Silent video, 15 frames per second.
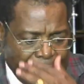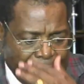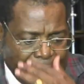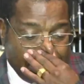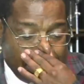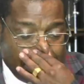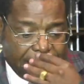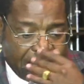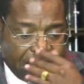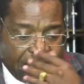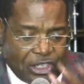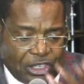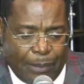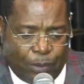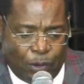the
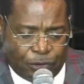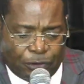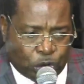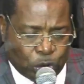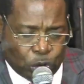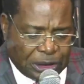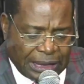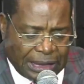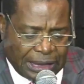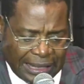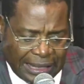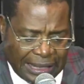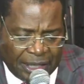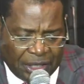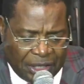tribe of Judah
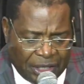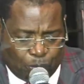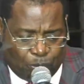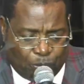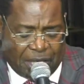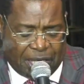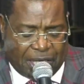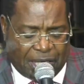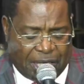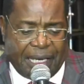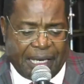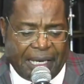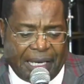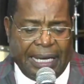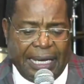is being given
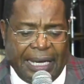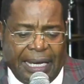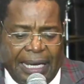land